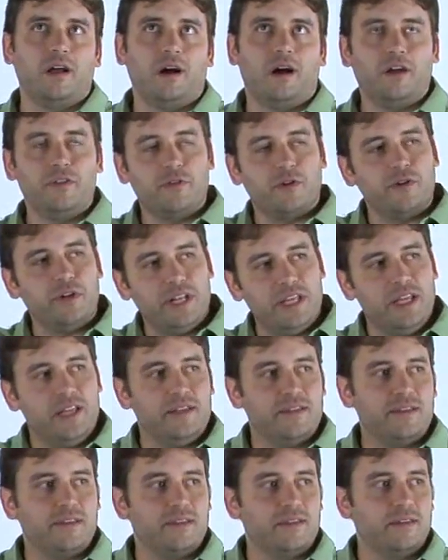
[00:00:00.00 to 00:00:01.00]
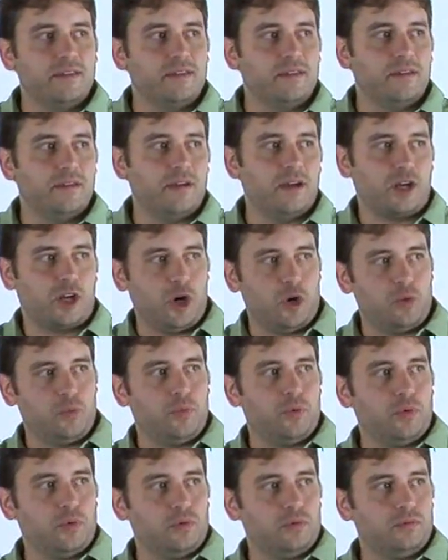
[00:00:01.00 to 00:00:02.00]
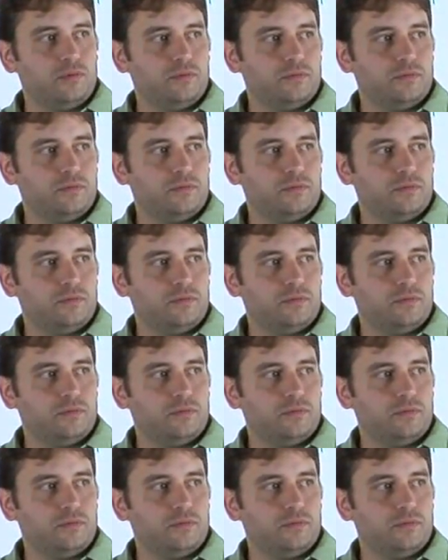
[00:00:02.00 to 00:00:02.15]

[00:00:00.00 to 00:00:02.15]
underneath a code pool.